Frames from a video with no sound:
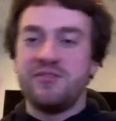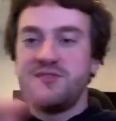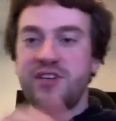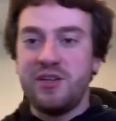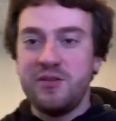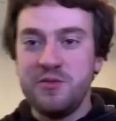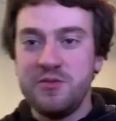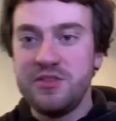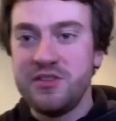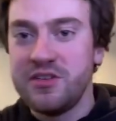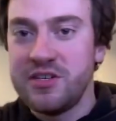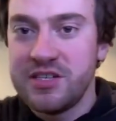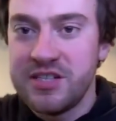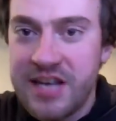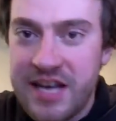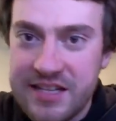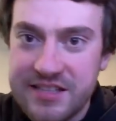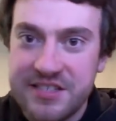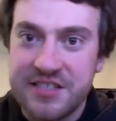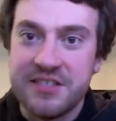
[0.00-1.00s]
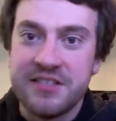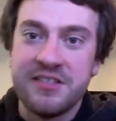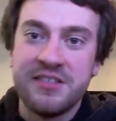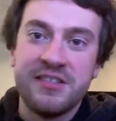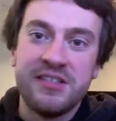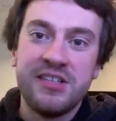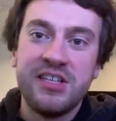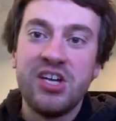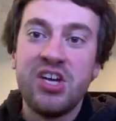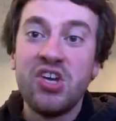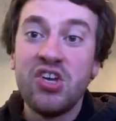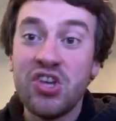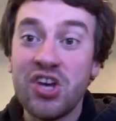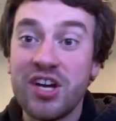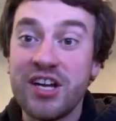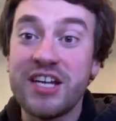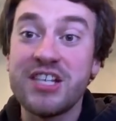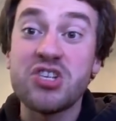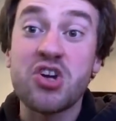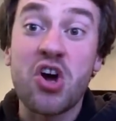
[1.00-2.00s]
and ReLUs in our heads.
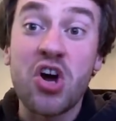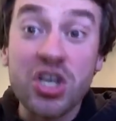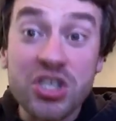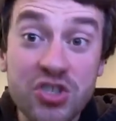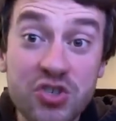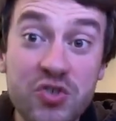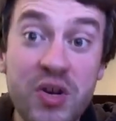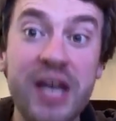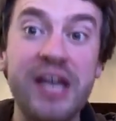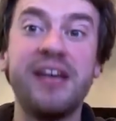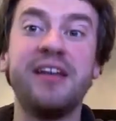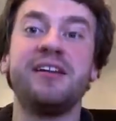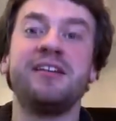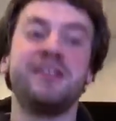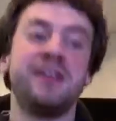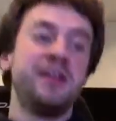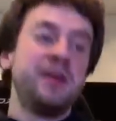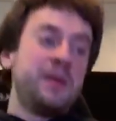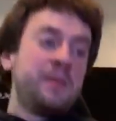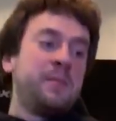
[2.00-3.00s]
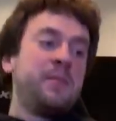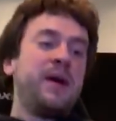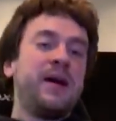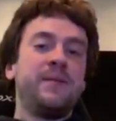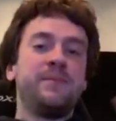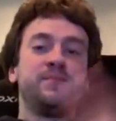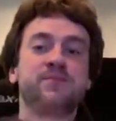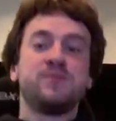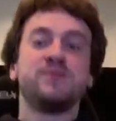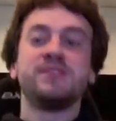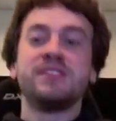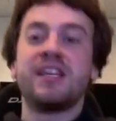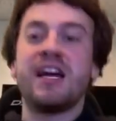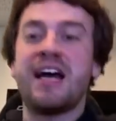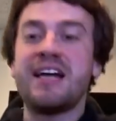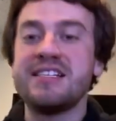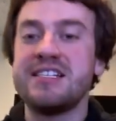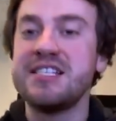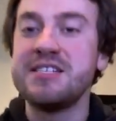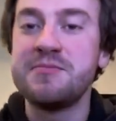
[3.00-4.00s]
Hyundais are great. But
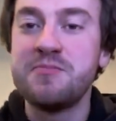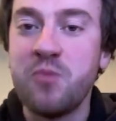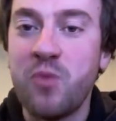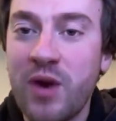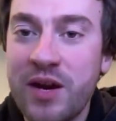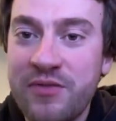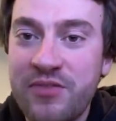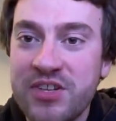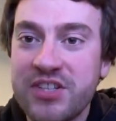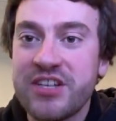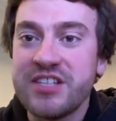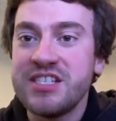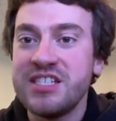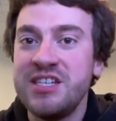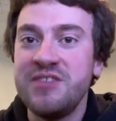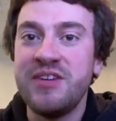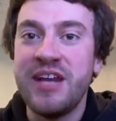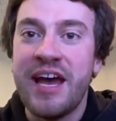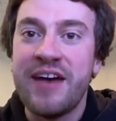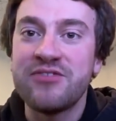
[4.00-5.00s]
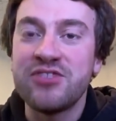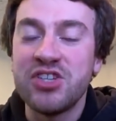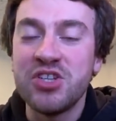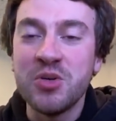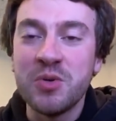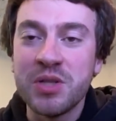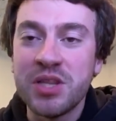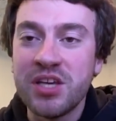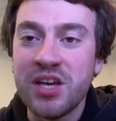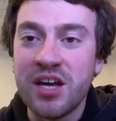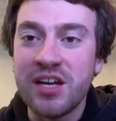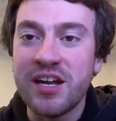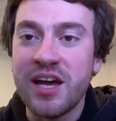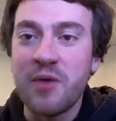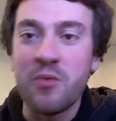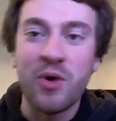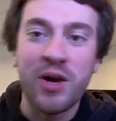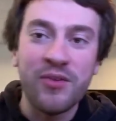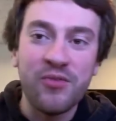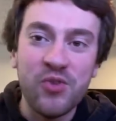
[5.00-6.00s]
guys, this what if it doesn't even have to do with Hyundai?
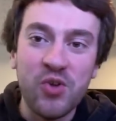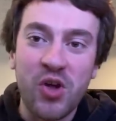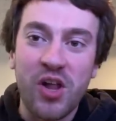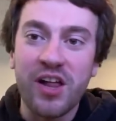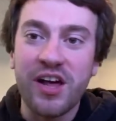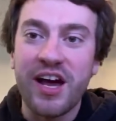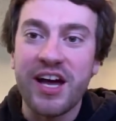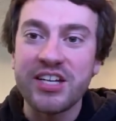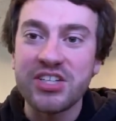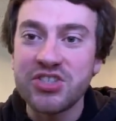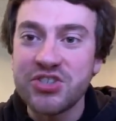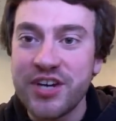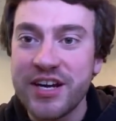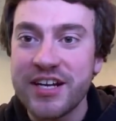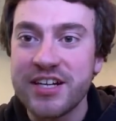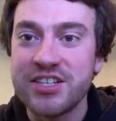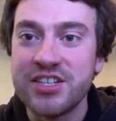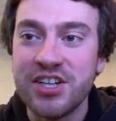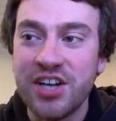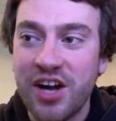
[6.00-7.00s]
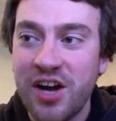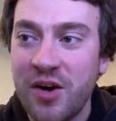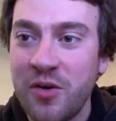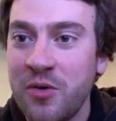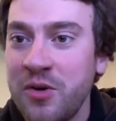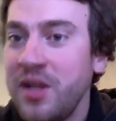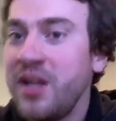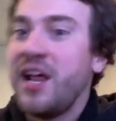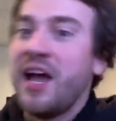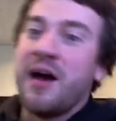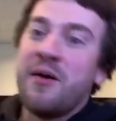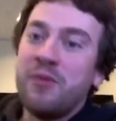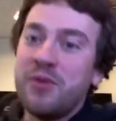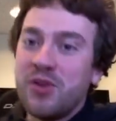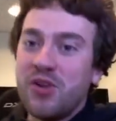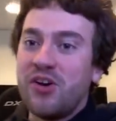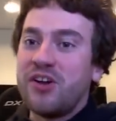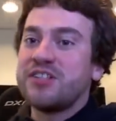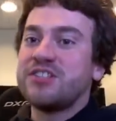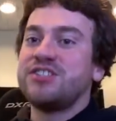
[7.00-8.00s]
What if you all got tricked, you know? And we're
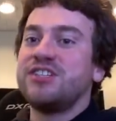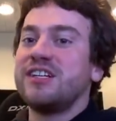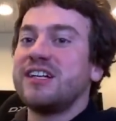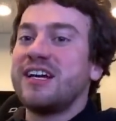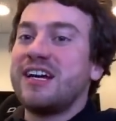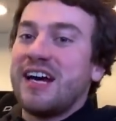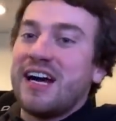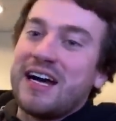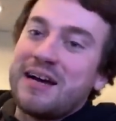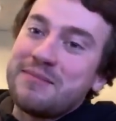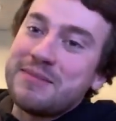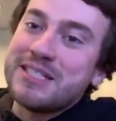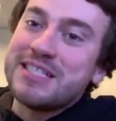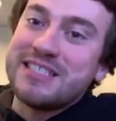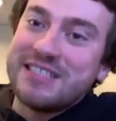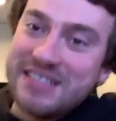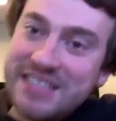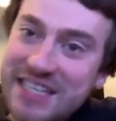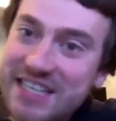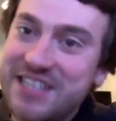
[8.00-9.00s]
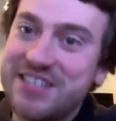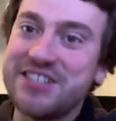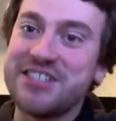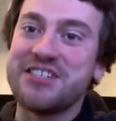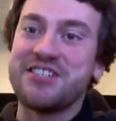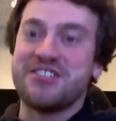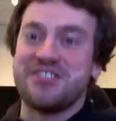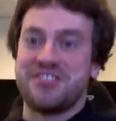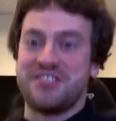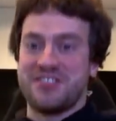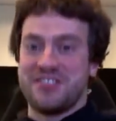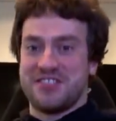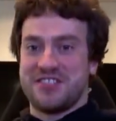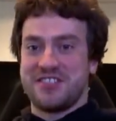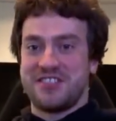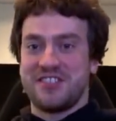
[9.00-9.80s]
launching comma sneakers.